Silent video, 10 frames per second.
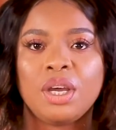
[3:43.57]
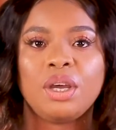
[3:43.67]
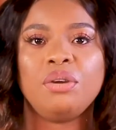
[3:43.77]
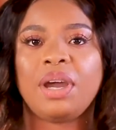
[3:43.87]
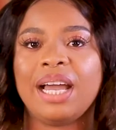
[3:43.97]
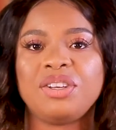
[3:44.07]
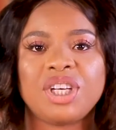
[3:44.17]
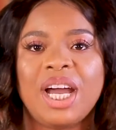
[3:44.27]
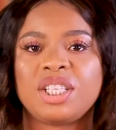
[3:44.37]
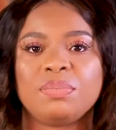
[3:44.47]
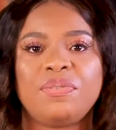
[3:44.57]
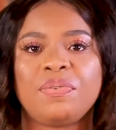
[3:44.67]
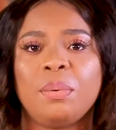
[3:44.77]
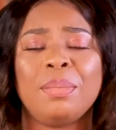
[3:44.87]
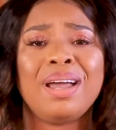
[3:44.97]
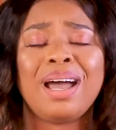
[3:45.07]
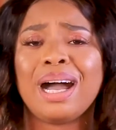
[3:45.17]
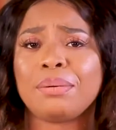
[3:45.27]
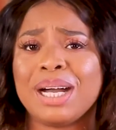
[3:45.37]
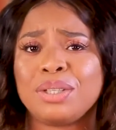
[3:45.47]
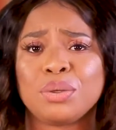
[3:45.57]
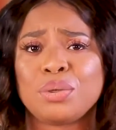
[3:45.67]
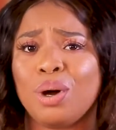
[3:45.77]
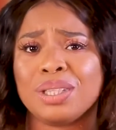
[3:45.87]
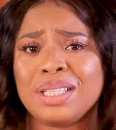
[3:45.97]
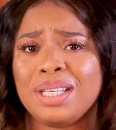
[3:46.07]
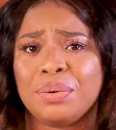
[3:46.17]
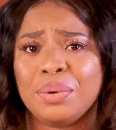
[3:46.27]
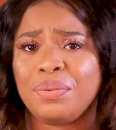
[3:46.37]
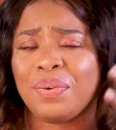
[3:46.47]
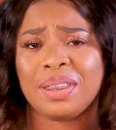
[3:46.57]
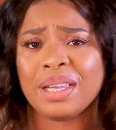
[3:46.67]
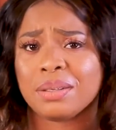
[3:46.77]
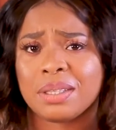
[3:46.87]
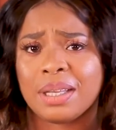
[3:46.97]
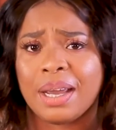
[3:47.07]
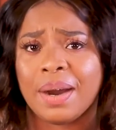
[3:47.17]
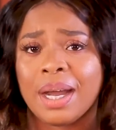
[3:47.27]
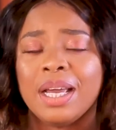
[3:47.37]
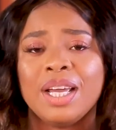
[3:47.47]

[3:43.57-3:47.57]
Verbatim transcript: You can't charge me from Akpajo to Ordinary Road for a thousand naira.